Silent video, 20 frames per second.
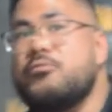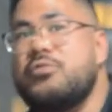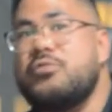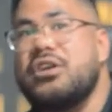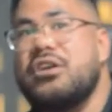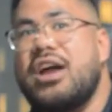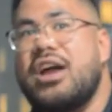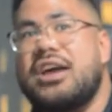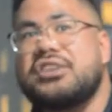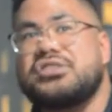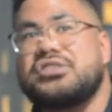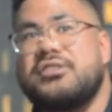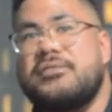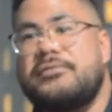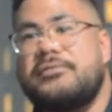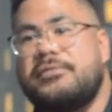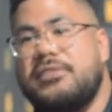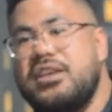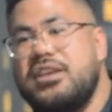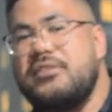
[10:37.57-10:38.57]
we are actually
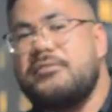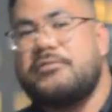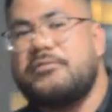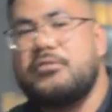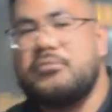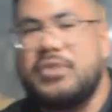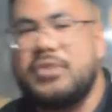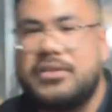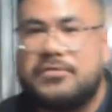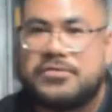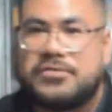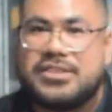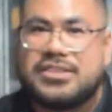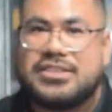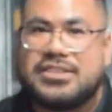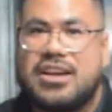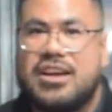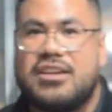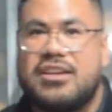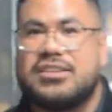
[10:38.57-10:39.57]
fleeing from evil
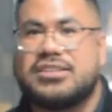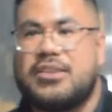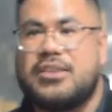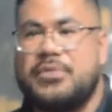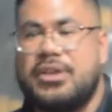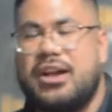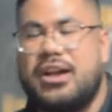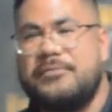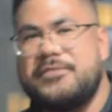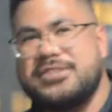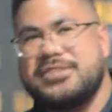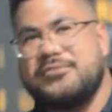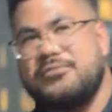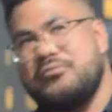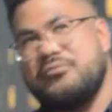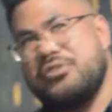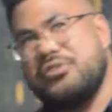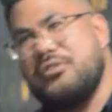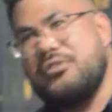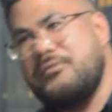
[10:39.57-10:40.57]
desires, I mean, obviously we
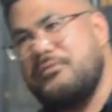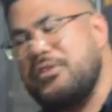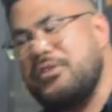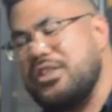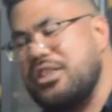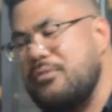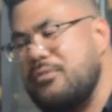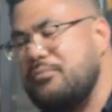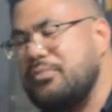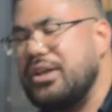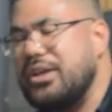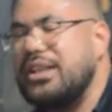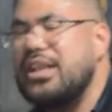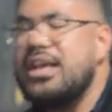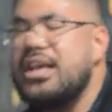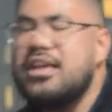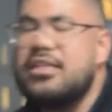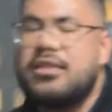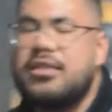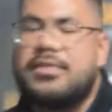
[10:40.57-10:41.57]
want to avoid them, but
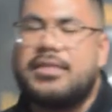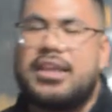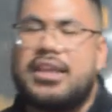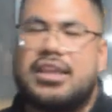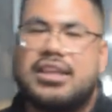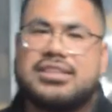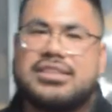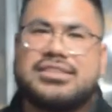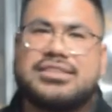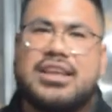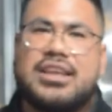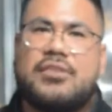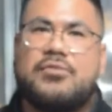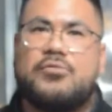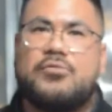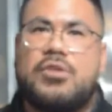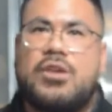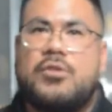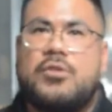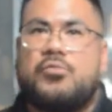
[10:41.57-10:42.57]
the thing is, is
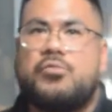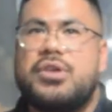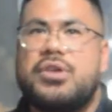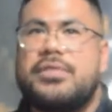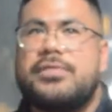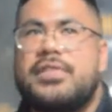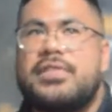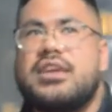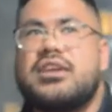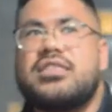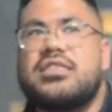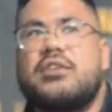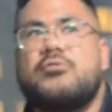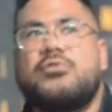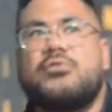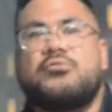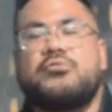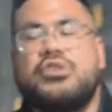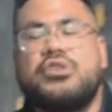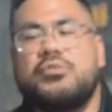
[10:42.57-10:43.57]
that we think that
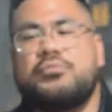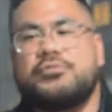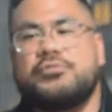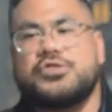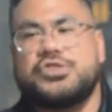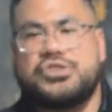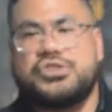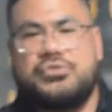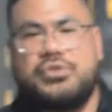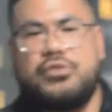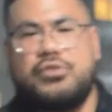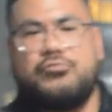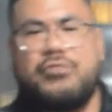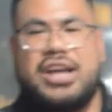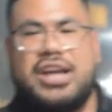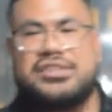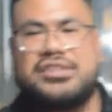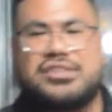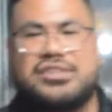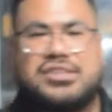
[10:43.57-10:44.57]
when we are pursuing
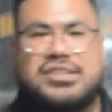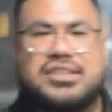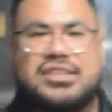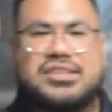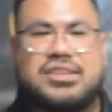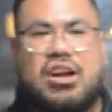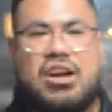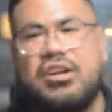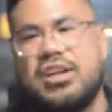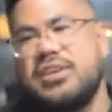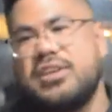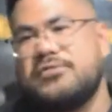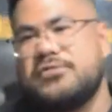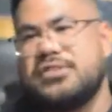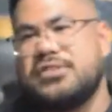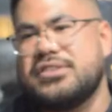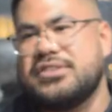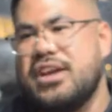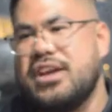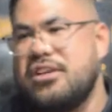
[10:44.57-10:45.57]
righteousness, our evil
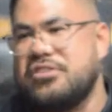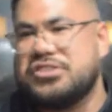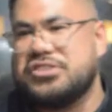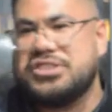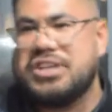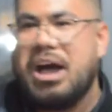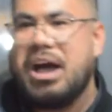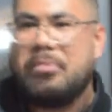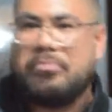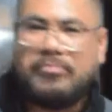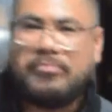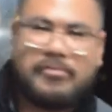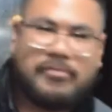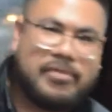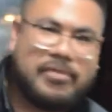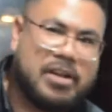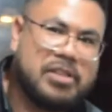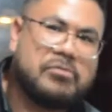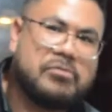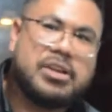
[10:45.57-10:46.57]
desires stop
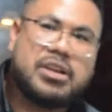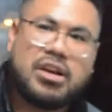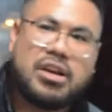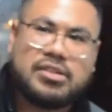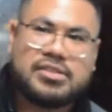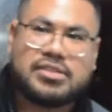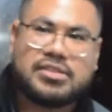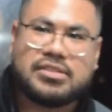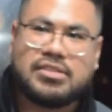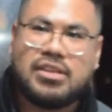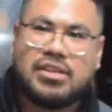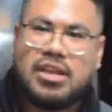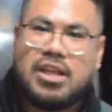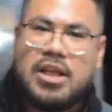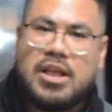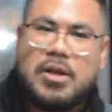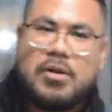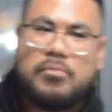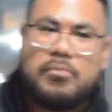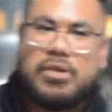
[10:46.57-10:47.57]
following us. Mm.
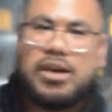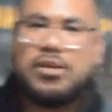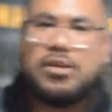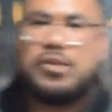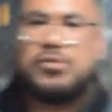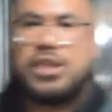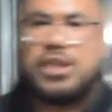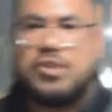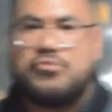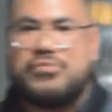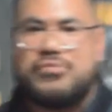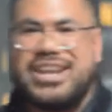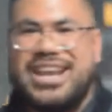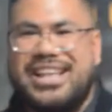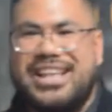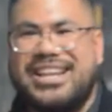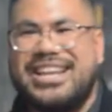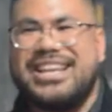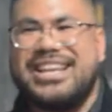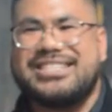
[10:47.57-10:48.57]
But in
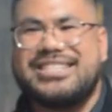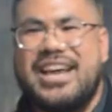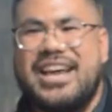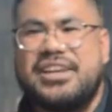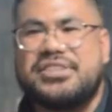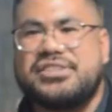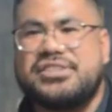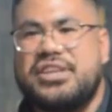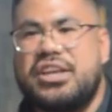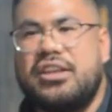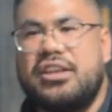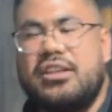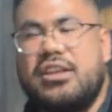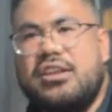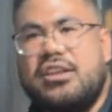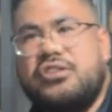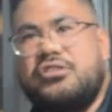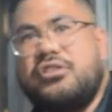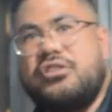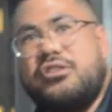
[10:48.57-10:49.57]
reality, it's actually
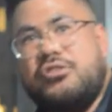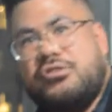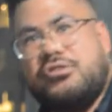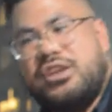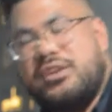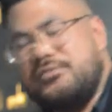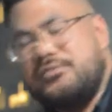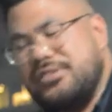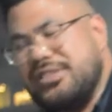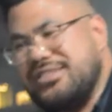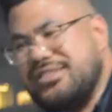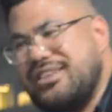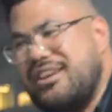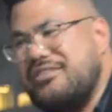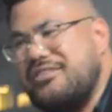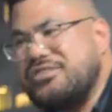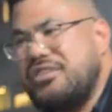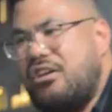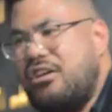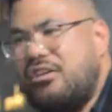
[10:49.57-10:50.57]
your evil
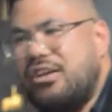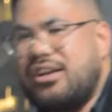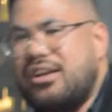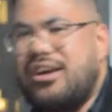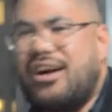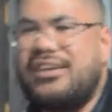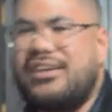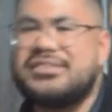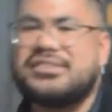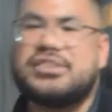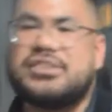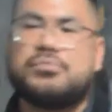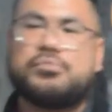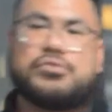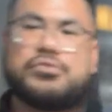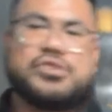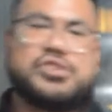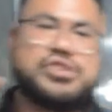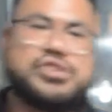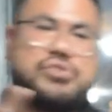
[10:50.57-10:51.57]
desires are in constant
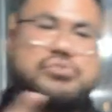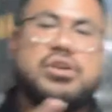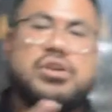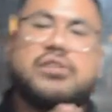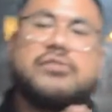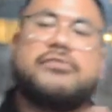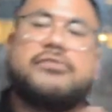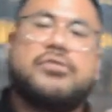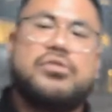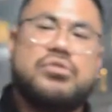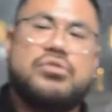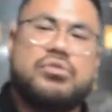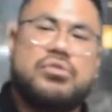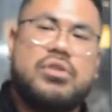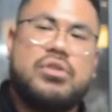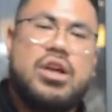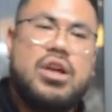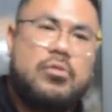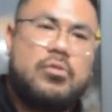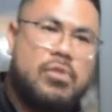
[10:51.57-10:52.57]
pursuit of you
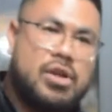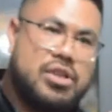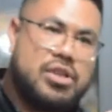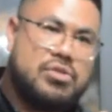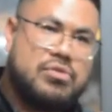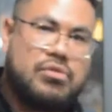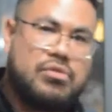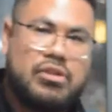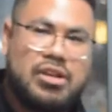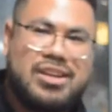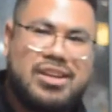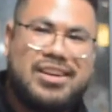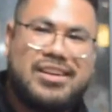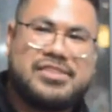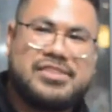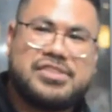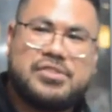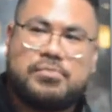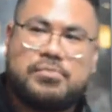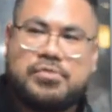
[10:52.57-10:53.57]
while you are in
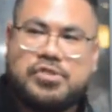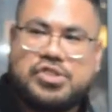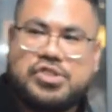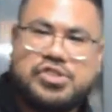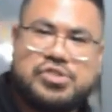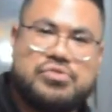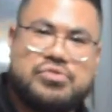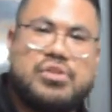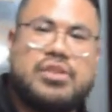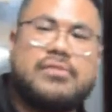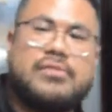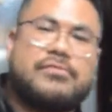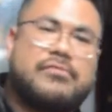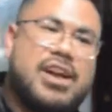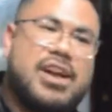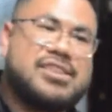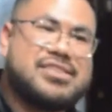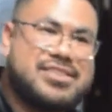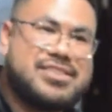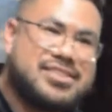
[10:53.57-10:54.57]
constant hmm. pursuit of
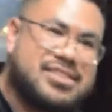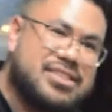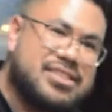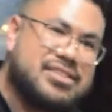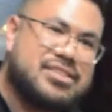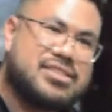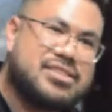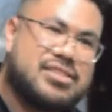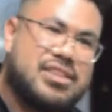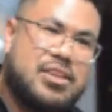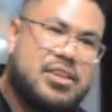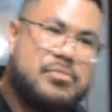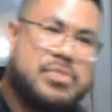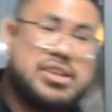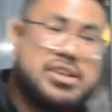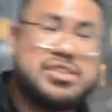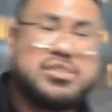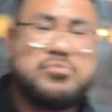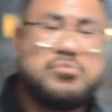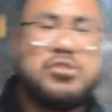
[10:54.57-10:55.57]
righteousness.
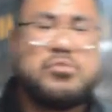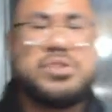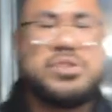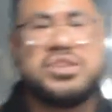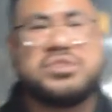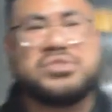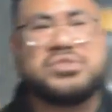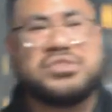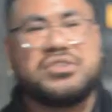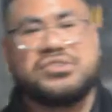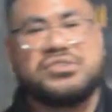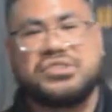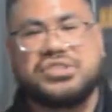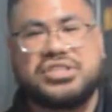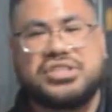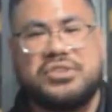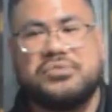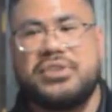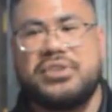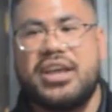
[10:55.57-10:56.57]
Because the moment you start to
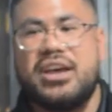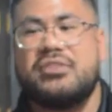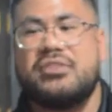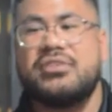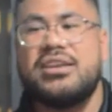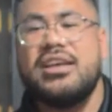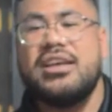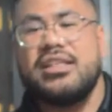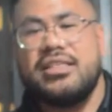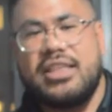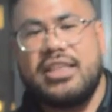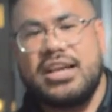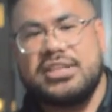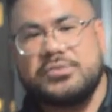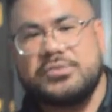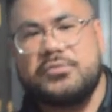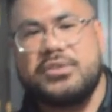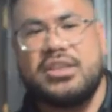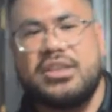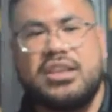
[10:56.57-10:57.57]
slow down,
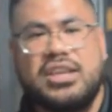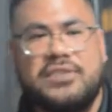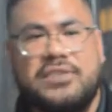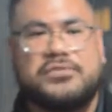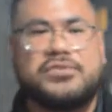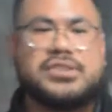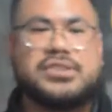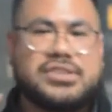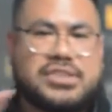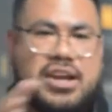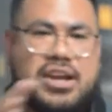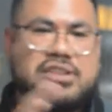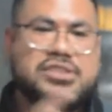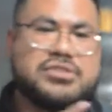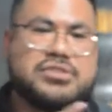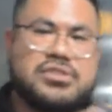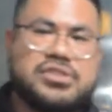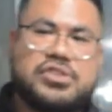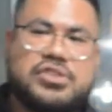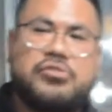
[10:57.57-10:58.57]
that's when the evil desires
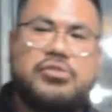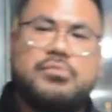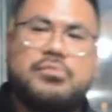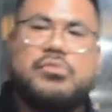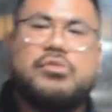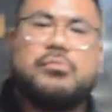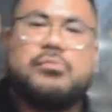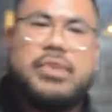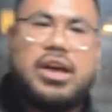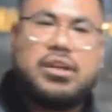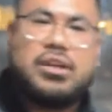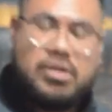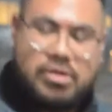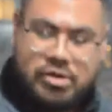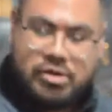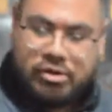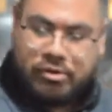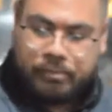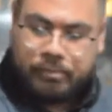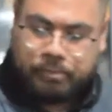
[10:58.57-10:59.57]
start to creep up hmm. back
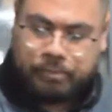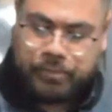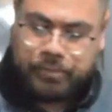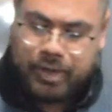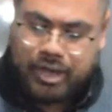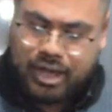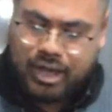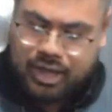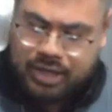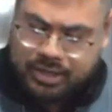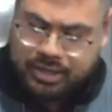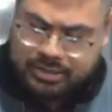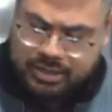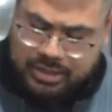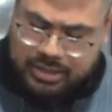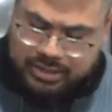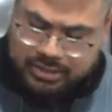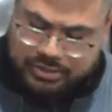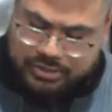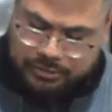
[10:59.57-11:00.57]
on you. Hmm.
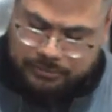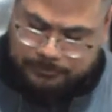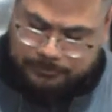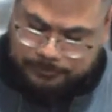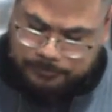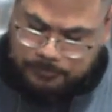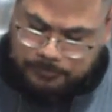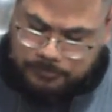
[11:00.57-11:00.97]
So,